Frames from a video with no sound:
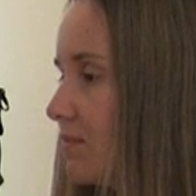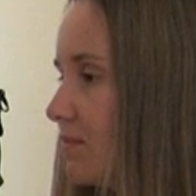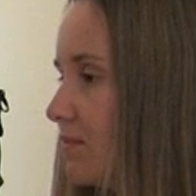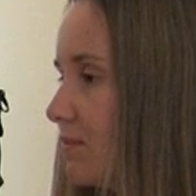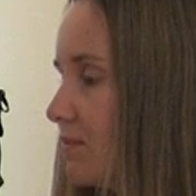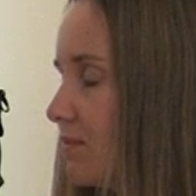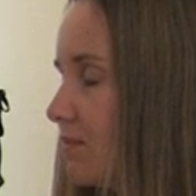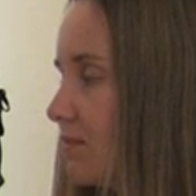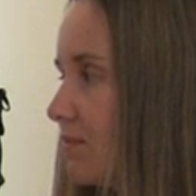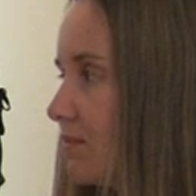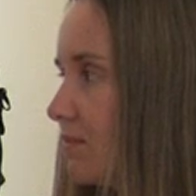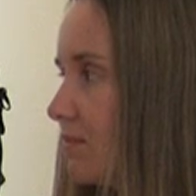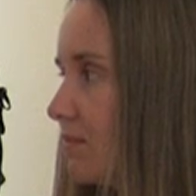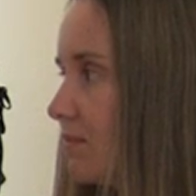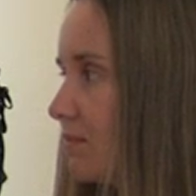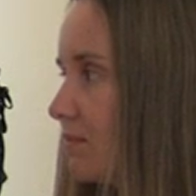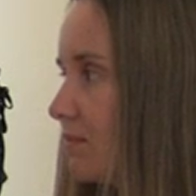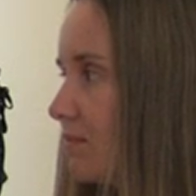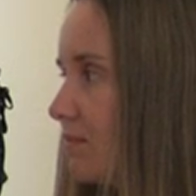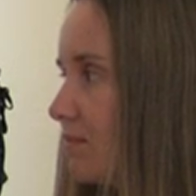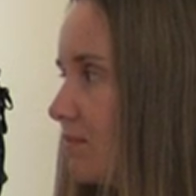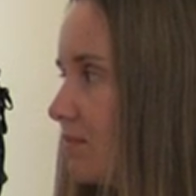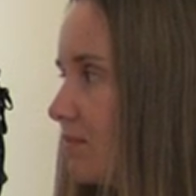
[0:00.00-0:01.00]

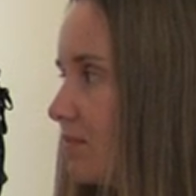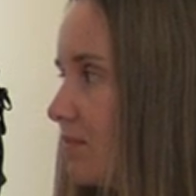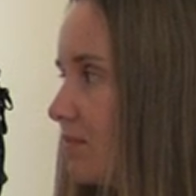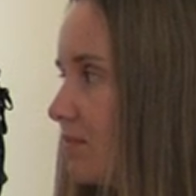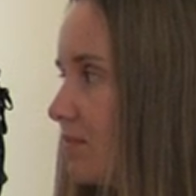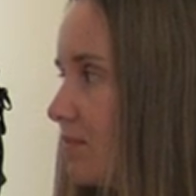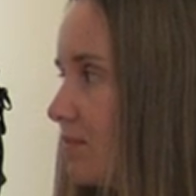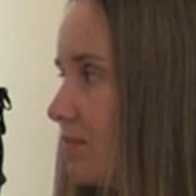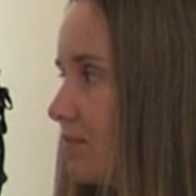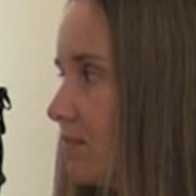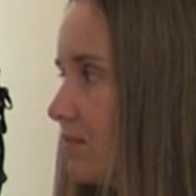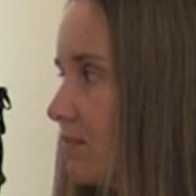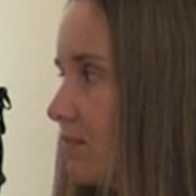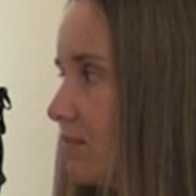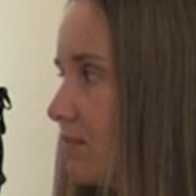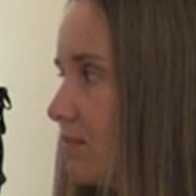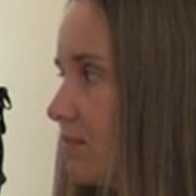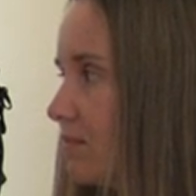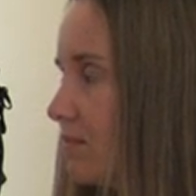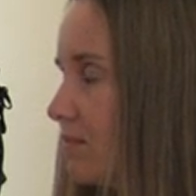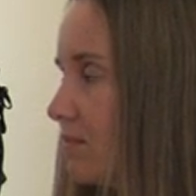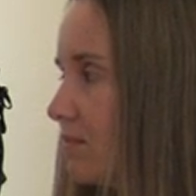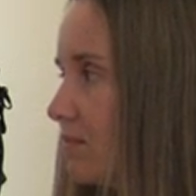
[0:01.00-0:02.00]

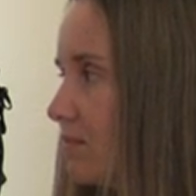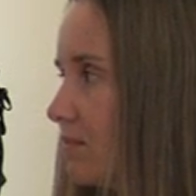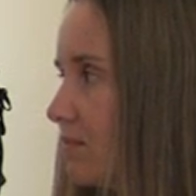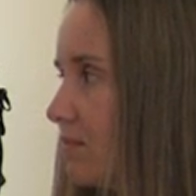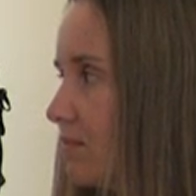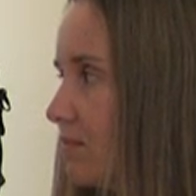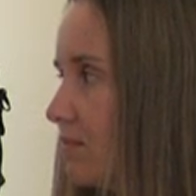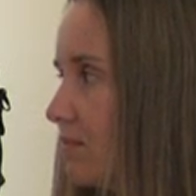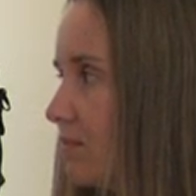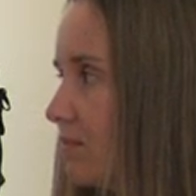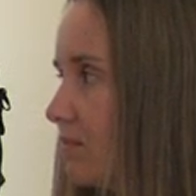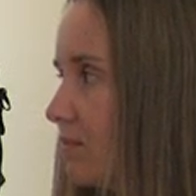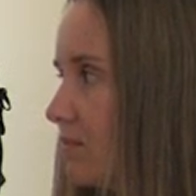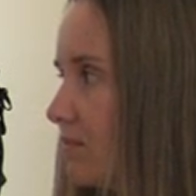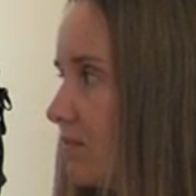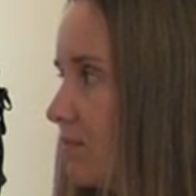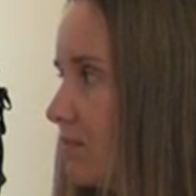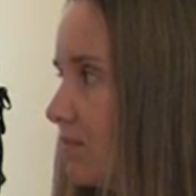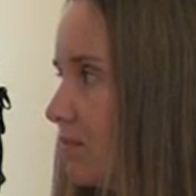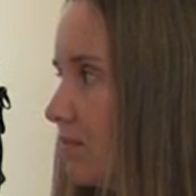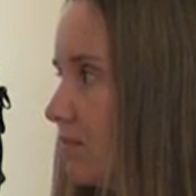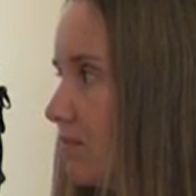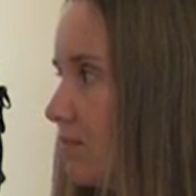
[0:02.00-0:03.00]

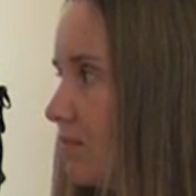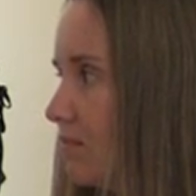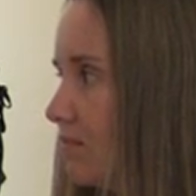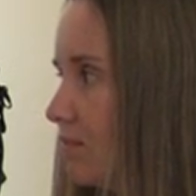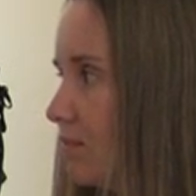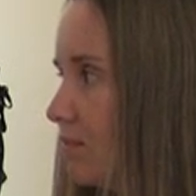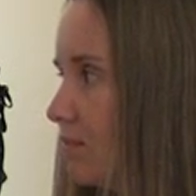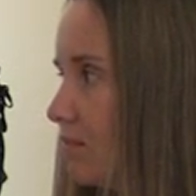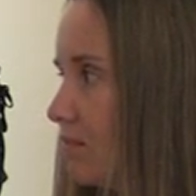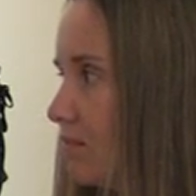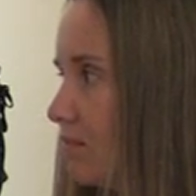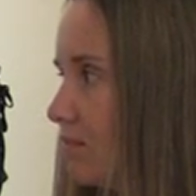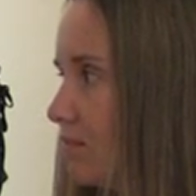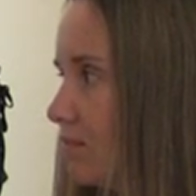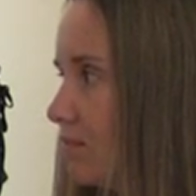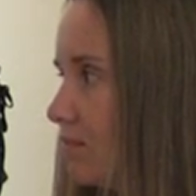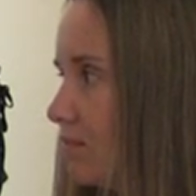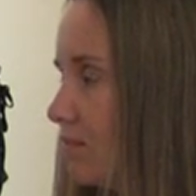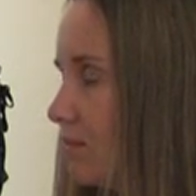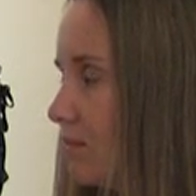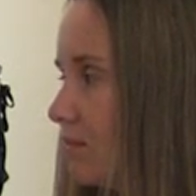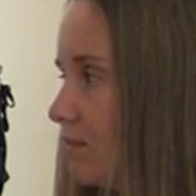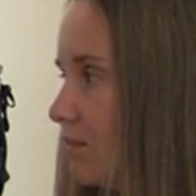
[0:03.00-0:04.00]

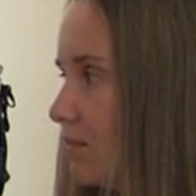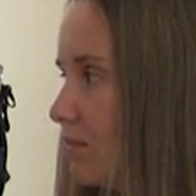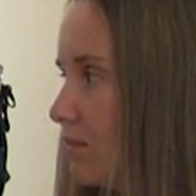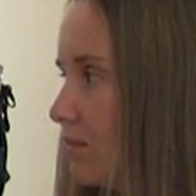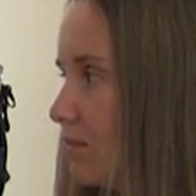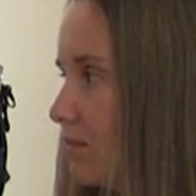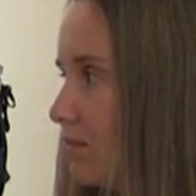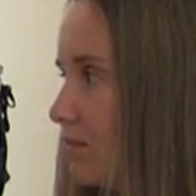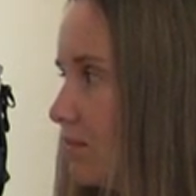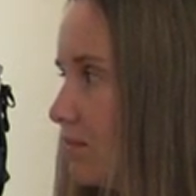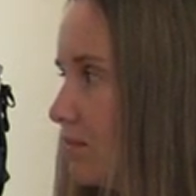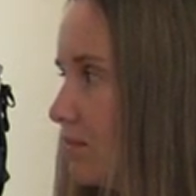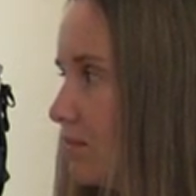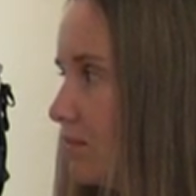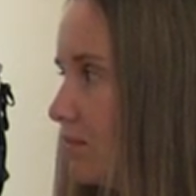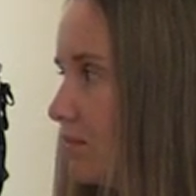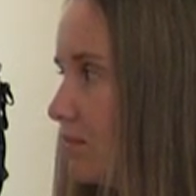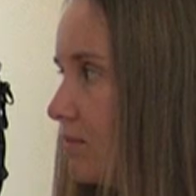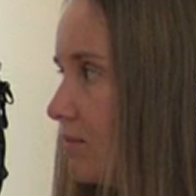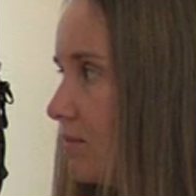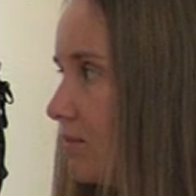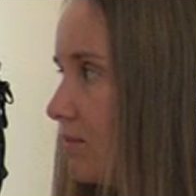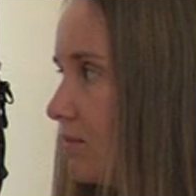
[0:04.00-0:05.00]

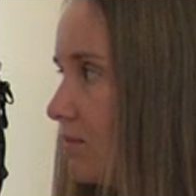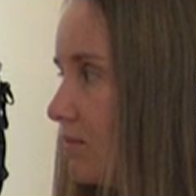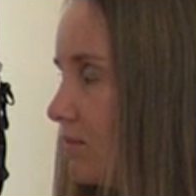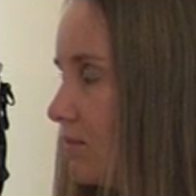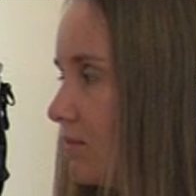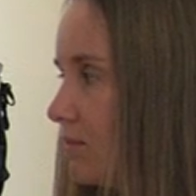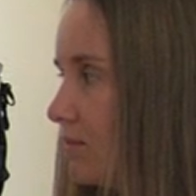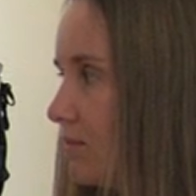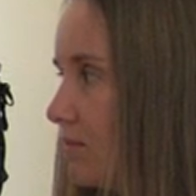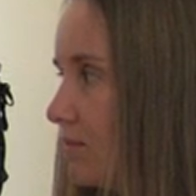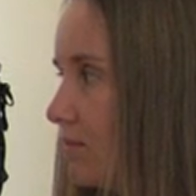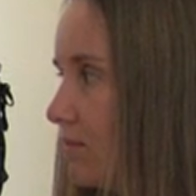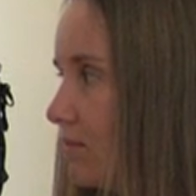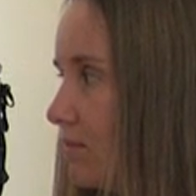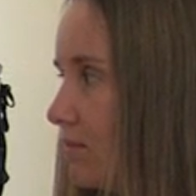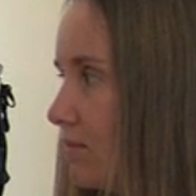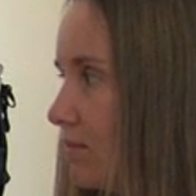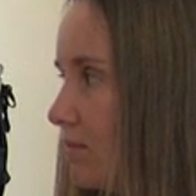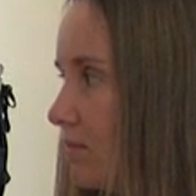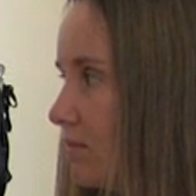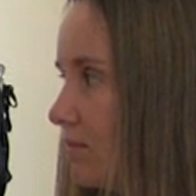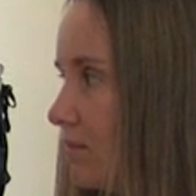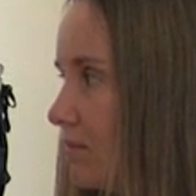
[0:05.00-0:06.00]

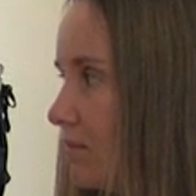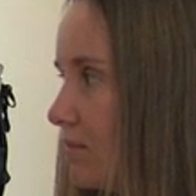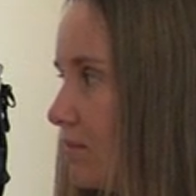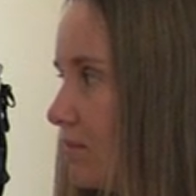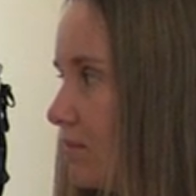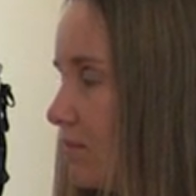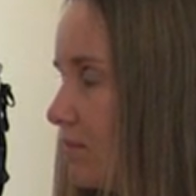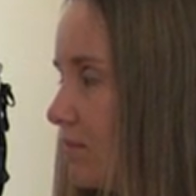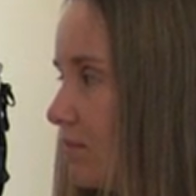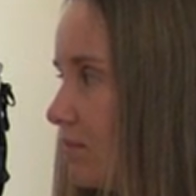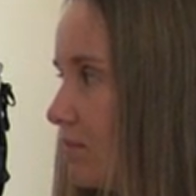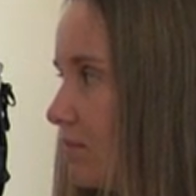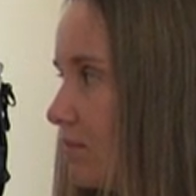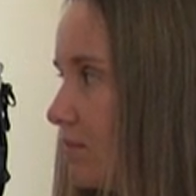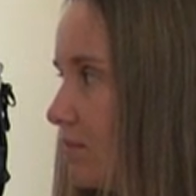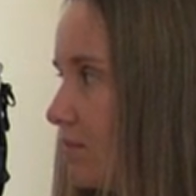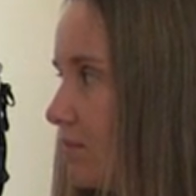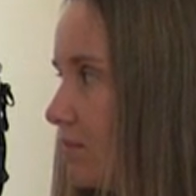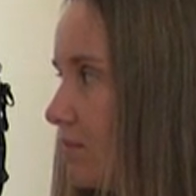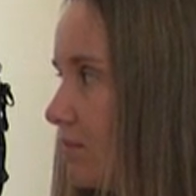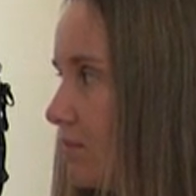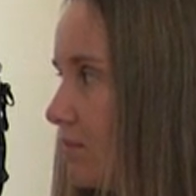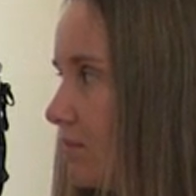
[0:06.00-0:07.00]

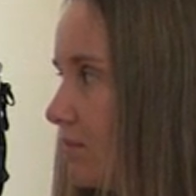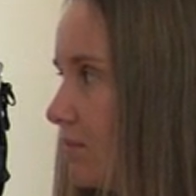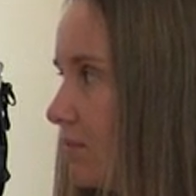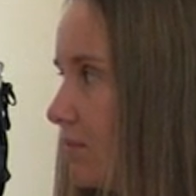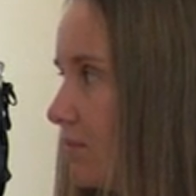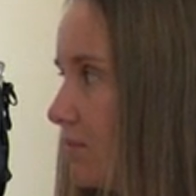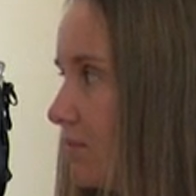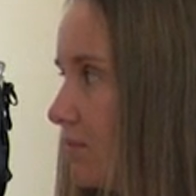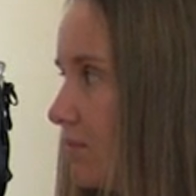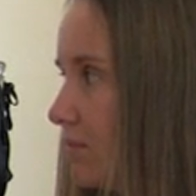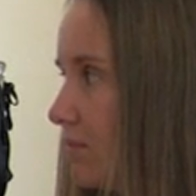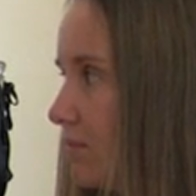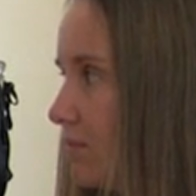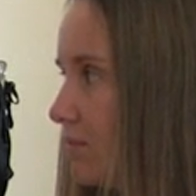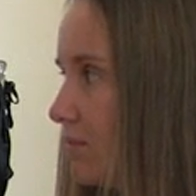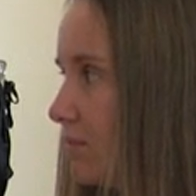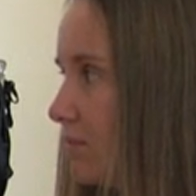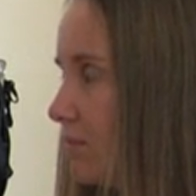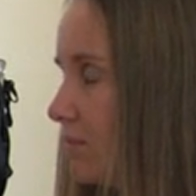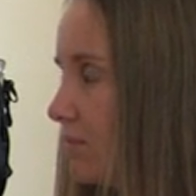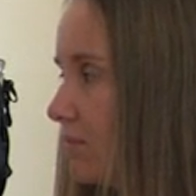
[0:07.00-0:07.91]
[no speech]